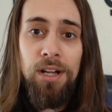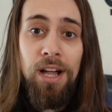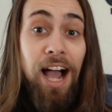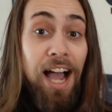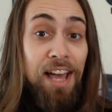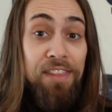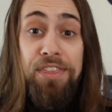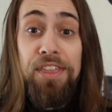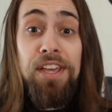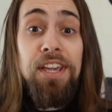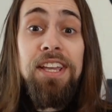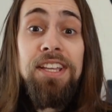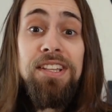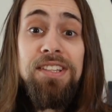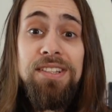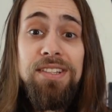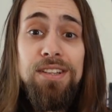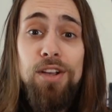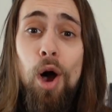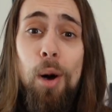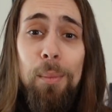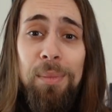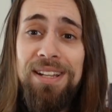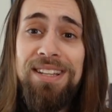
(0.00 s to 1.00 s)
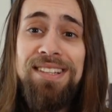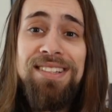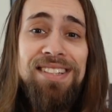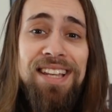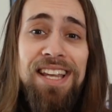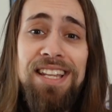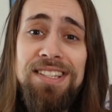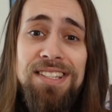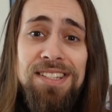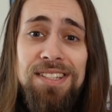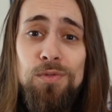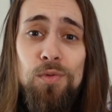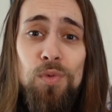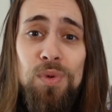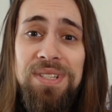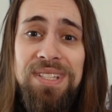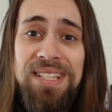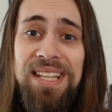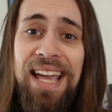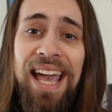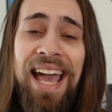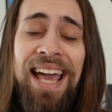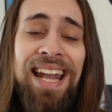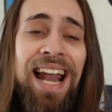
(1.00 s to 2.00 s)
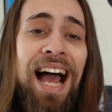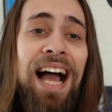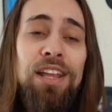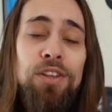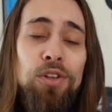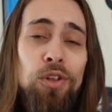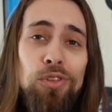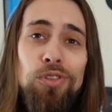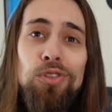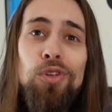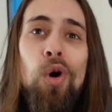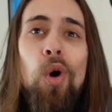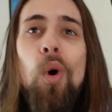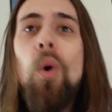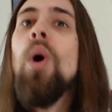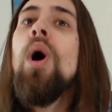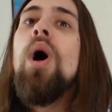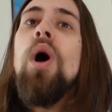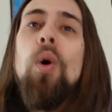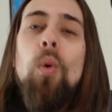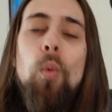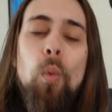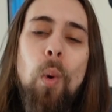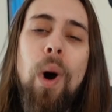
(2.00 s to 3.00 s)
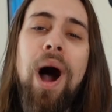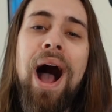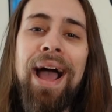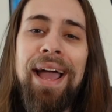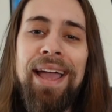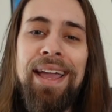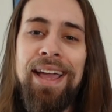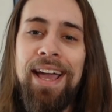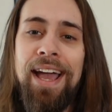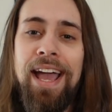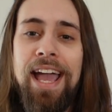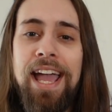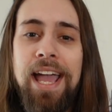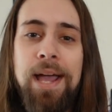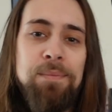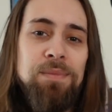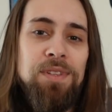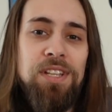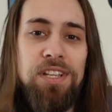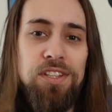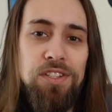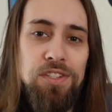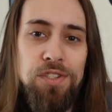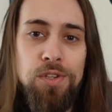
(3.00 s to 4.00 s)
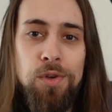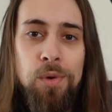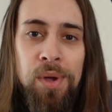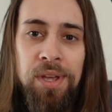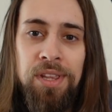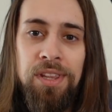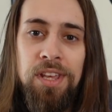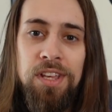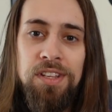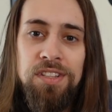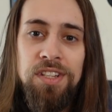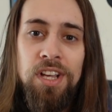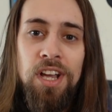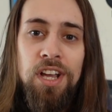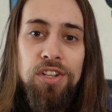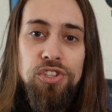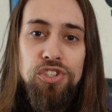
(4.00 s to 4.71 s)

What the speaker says: I think it's common sense. Once again, I don't know why AMD is doing this.